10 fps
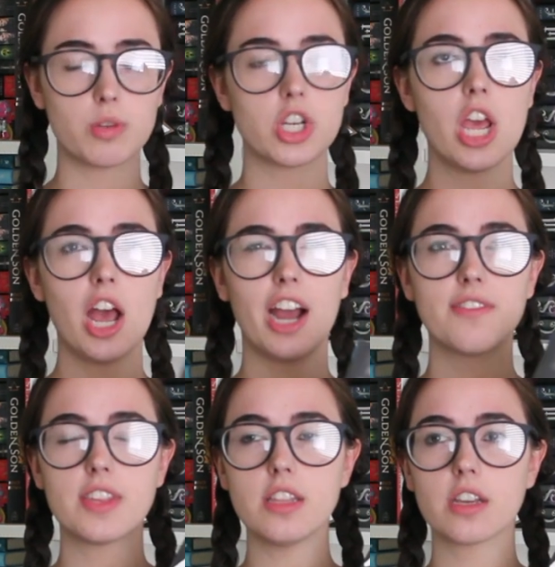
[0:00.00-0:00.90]
which I've
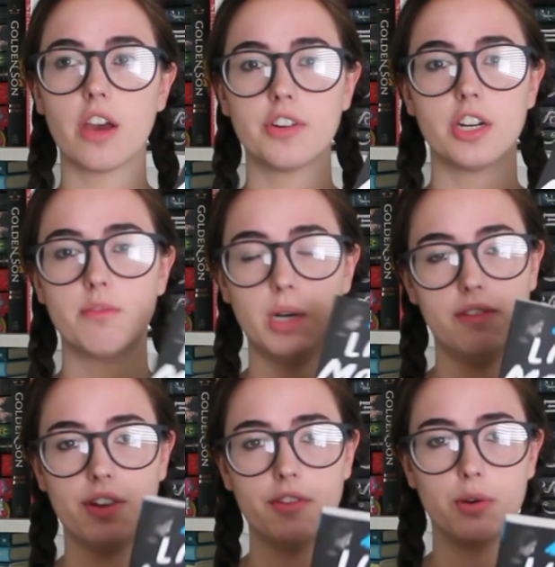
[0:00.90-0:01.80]
seen the cover of, but
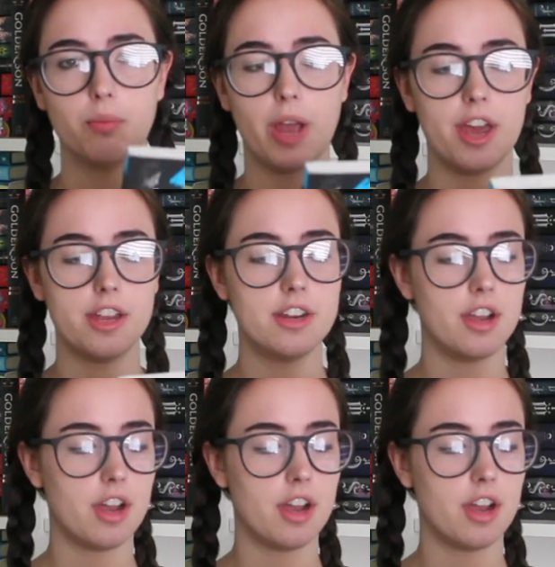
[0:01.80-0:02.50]
I've never read.